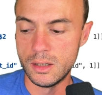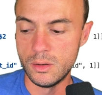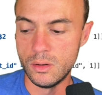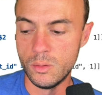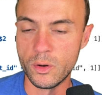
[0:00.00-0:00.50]

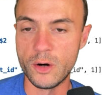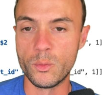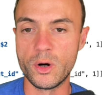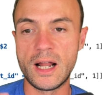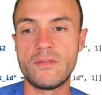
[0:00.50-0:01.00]

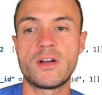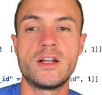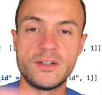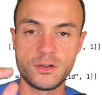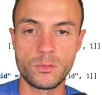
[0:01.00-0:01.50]
where I'd have a
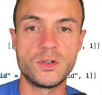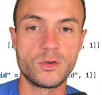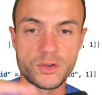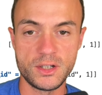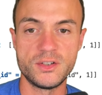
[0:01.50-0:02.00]
nested resource
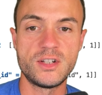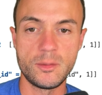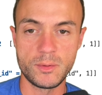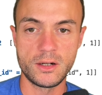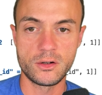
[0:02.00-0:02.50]
in the same
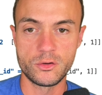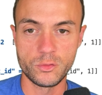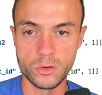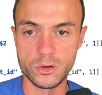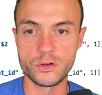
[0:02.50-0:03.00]
kind of
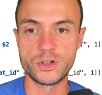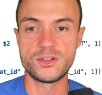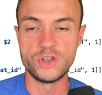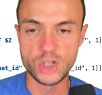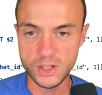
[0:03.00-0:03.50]
controller
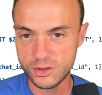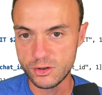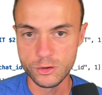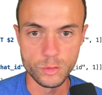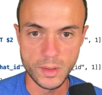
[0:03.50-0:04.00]
just
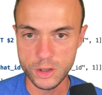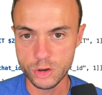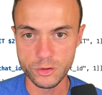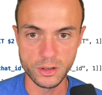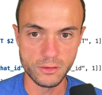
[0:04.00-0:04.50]
to make sure
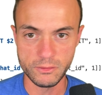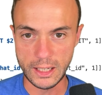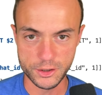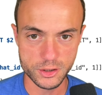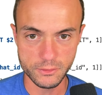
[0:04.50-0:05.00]
that the
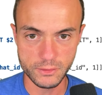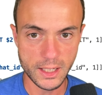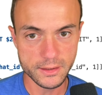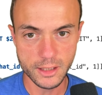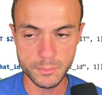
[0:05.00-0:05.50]
Flash stuff
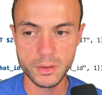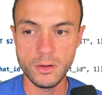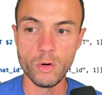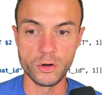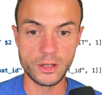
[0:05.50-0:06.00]
lined up,
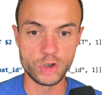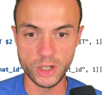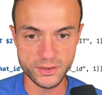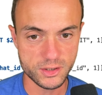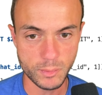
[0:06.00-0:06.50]
or
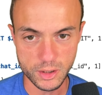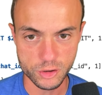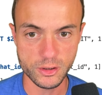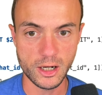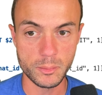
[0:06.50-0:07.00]
just to make sure
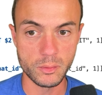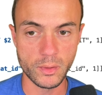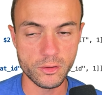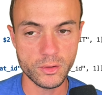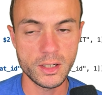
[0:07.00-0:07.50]
that I'd be
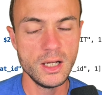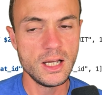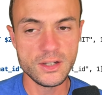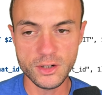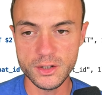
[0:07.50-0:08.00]
rendering.
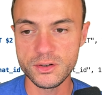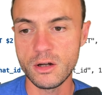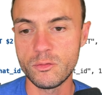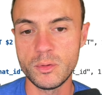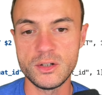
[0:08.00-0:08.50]
It's all
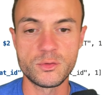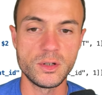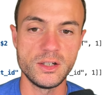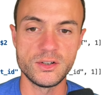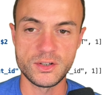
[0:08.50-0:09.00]
solvable. It's
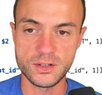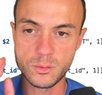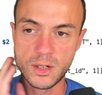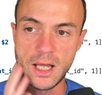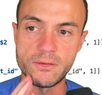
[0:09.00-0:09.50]
really just 6 of one,
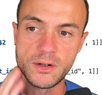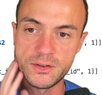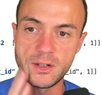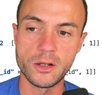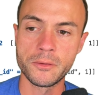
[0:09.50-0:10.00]
half a dozen of
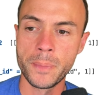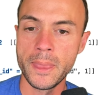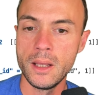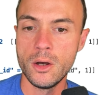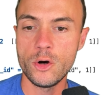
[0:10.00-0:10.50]
the other.
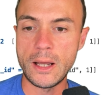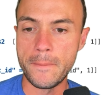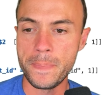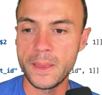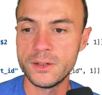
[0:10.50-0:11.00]
Okay,
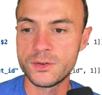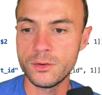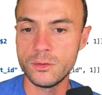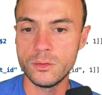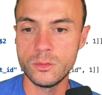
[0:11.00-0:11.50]

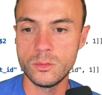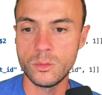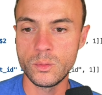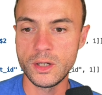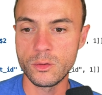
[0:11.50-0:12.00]
so
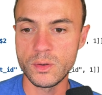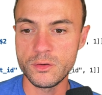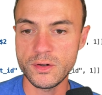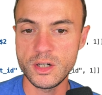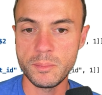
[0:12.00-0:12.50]
we are
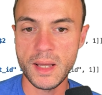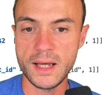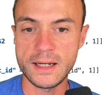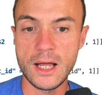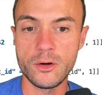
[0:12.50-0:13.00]
redirecting back.
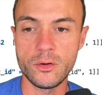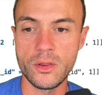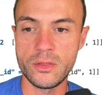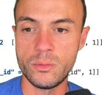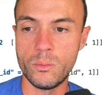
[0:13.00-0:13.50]
Now,
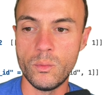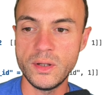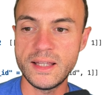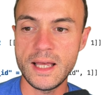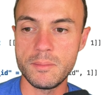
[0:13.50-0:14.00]
what
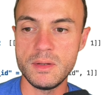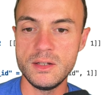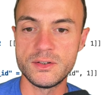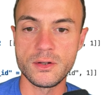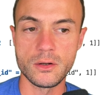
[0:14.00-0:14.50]
that
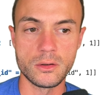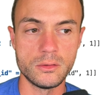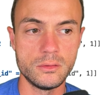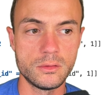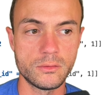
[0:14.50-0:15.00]
means though,
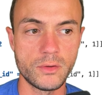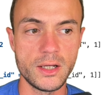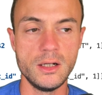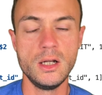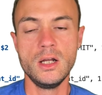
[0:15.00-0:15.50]
right?
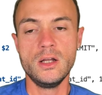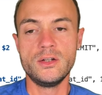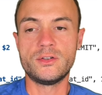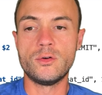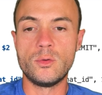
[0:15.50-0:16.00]

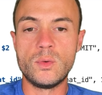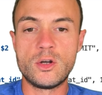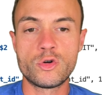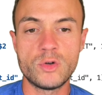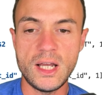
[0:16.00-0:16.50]
So we
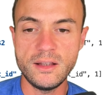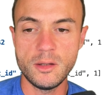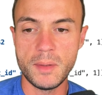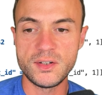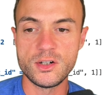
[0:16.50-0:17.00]
create the
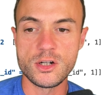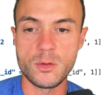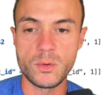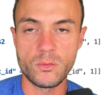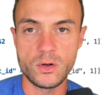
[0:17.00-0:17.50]
message and then
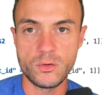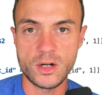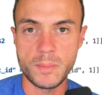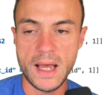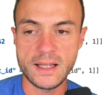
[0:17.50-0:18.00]
we redirect
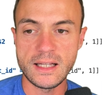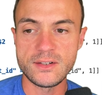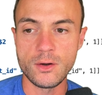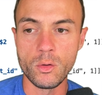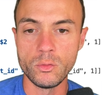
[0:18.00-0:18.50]
back, and that's
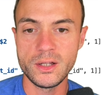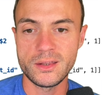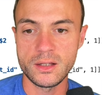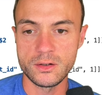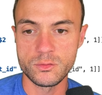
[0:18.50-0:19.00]
the only
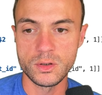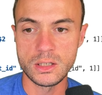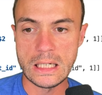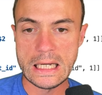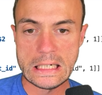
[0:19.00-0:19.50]
thing that's really
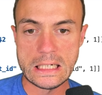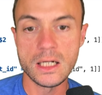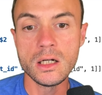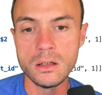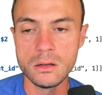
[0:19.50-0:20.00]
editing